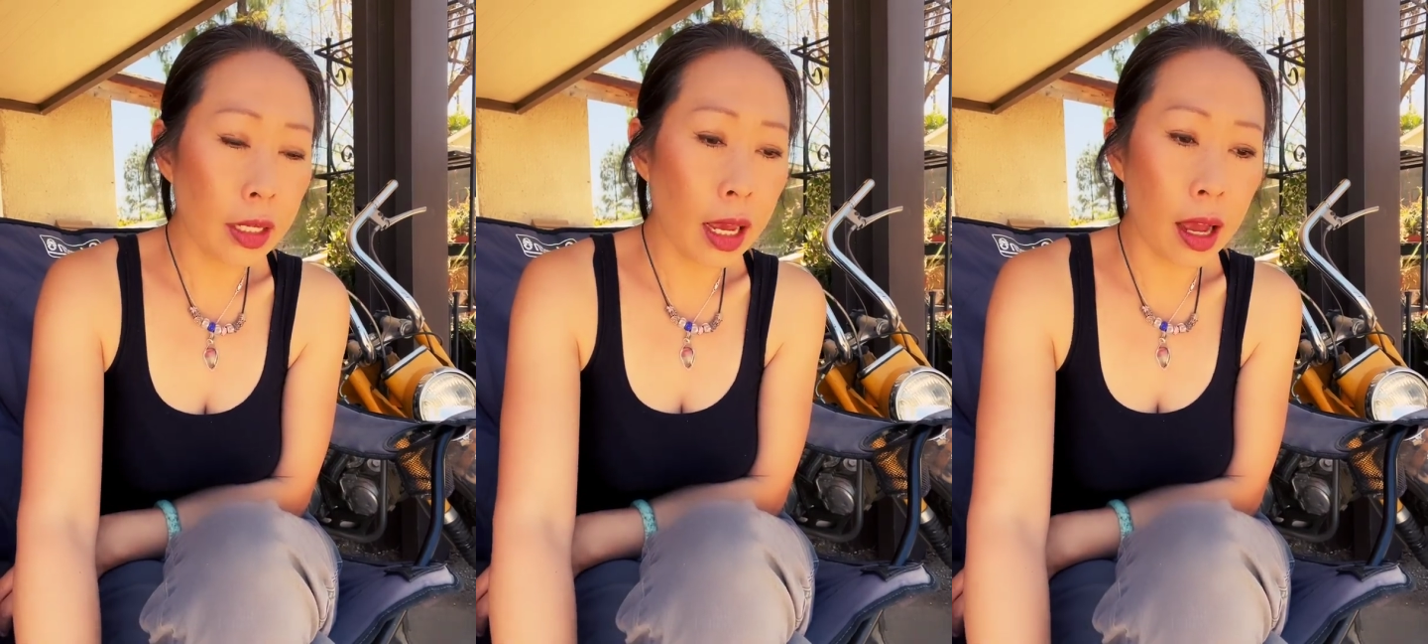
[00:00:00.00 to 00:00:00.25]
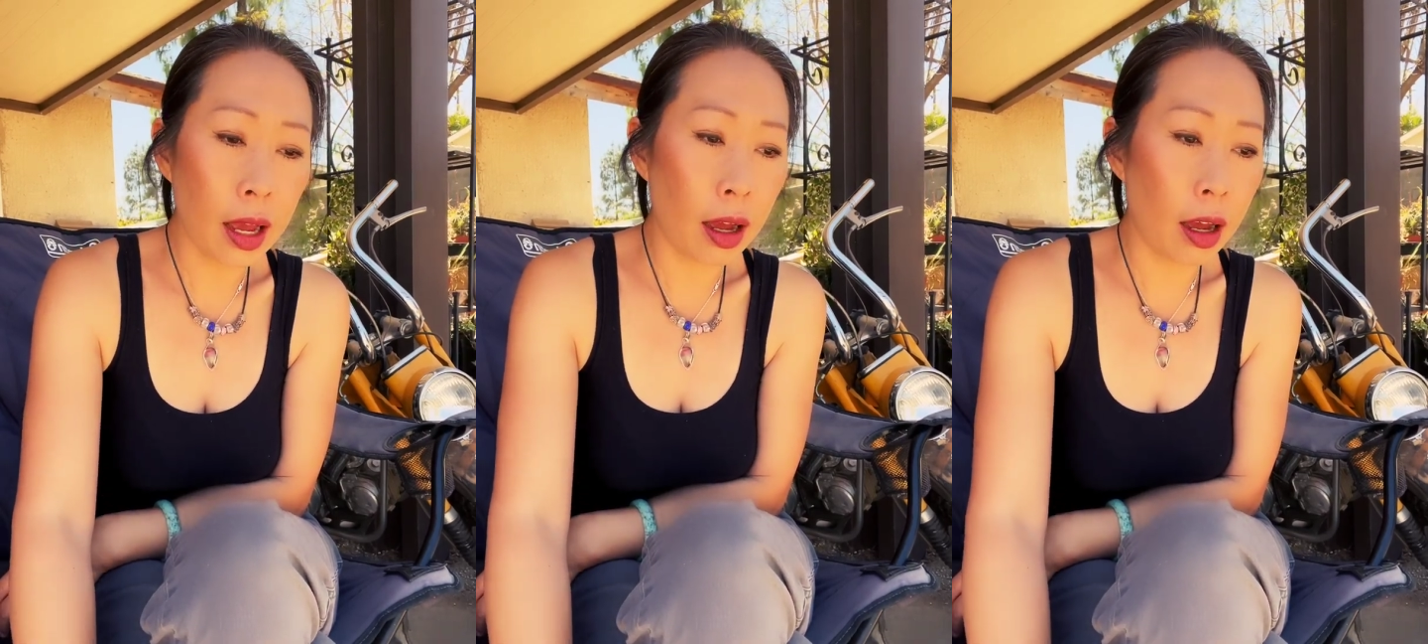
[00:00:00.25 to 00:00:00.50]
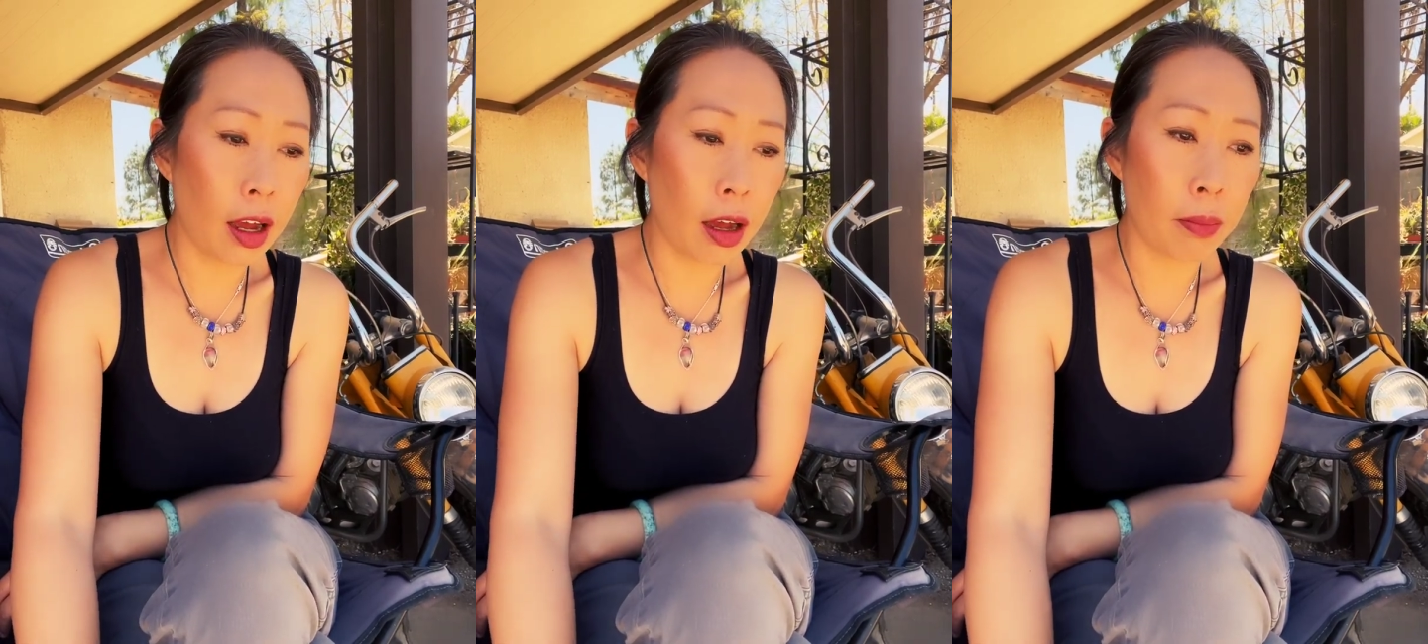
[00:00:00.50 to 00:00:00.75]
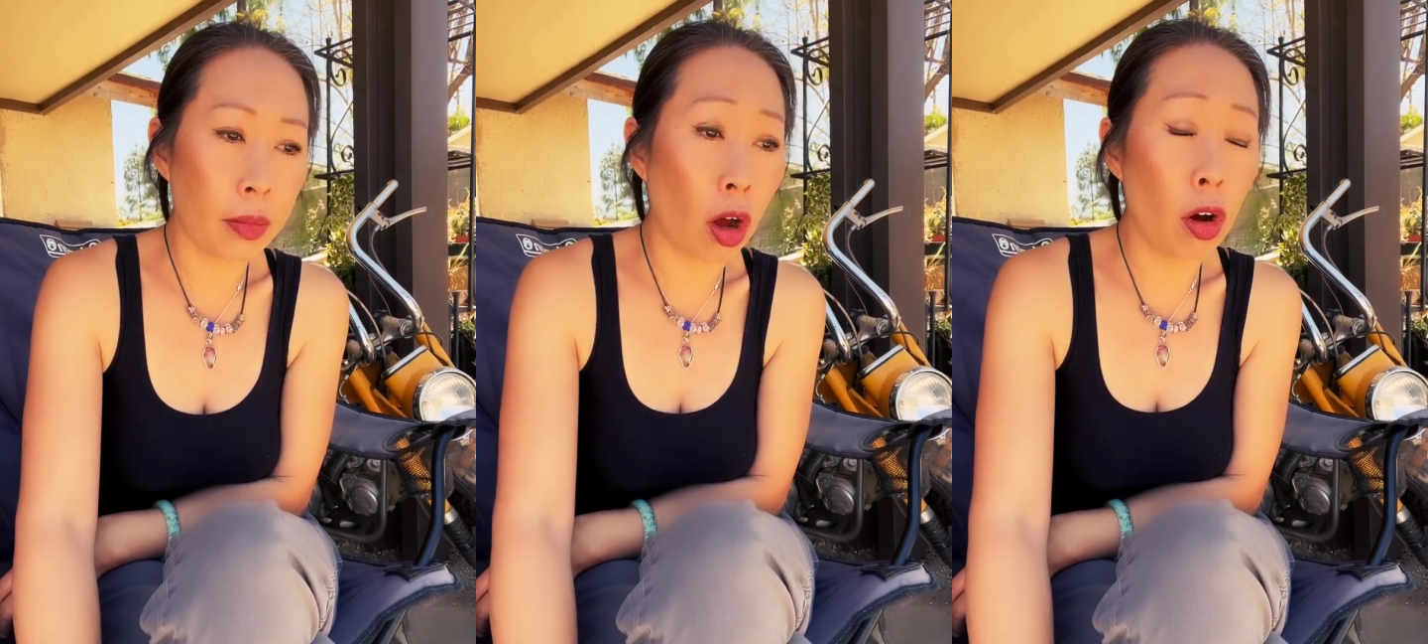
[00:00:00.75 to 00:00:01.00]

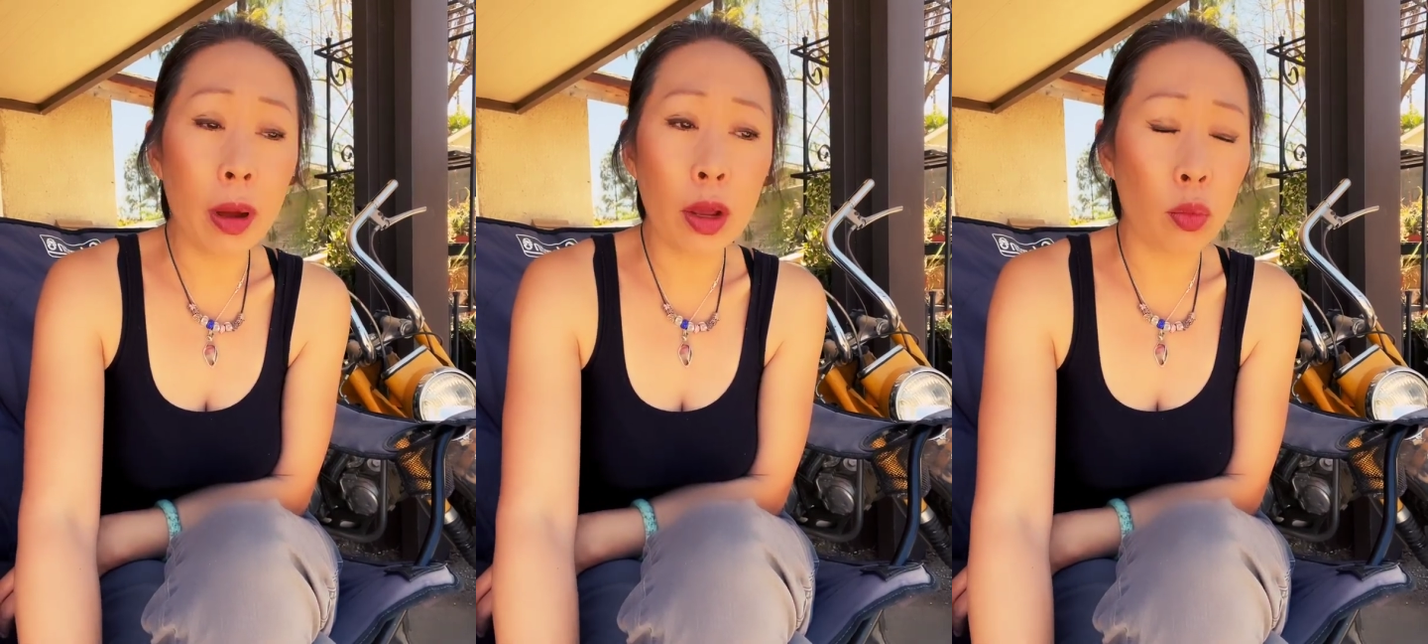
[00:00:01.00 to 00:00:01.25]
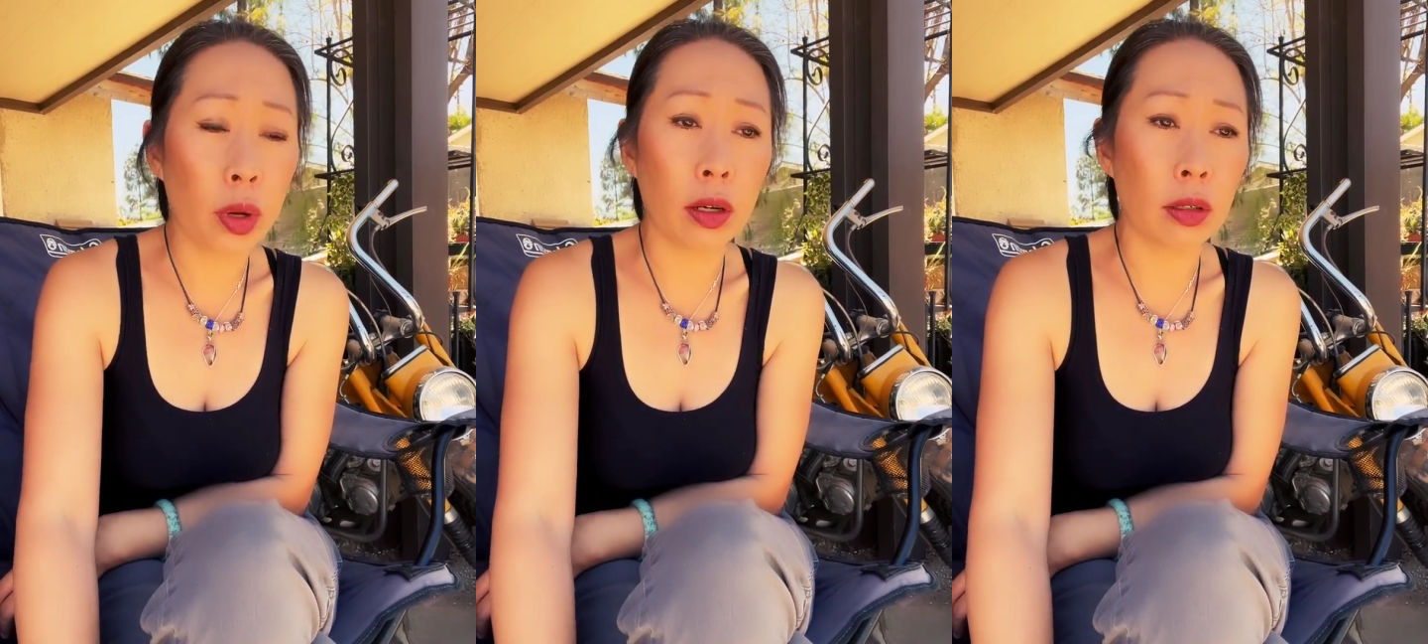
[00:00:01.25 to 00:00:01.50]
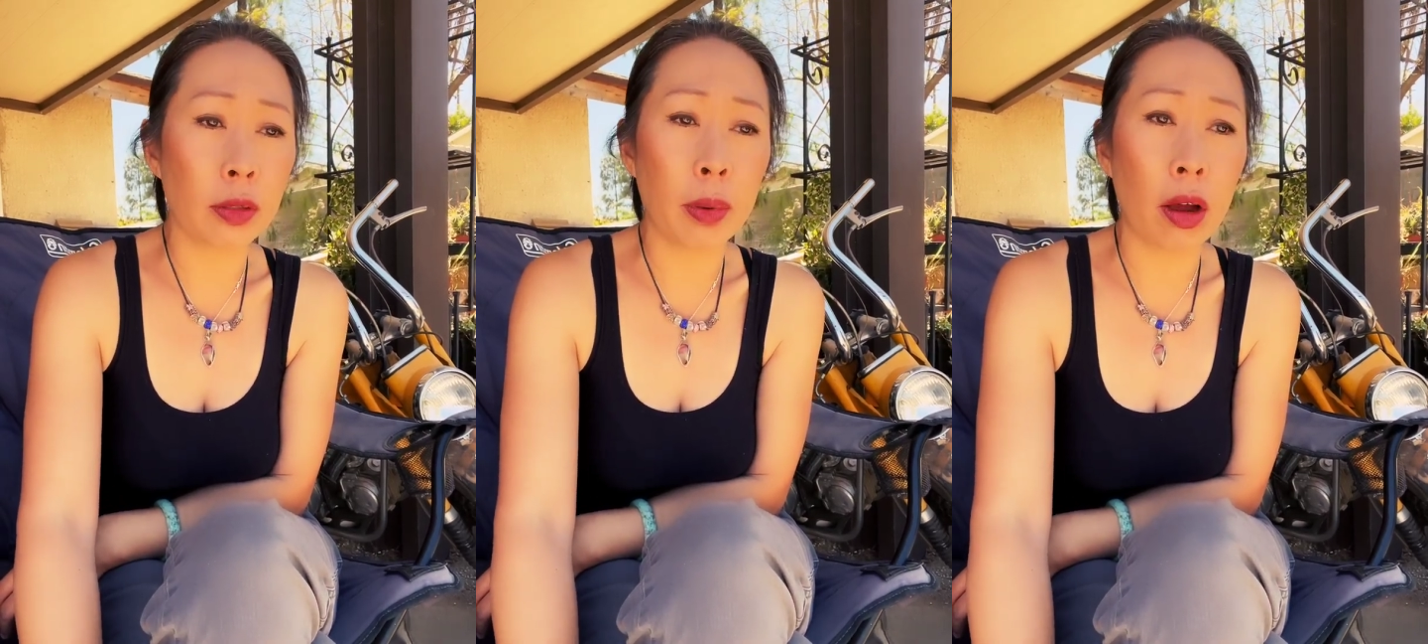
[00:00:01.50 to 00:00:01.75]
all my wheels,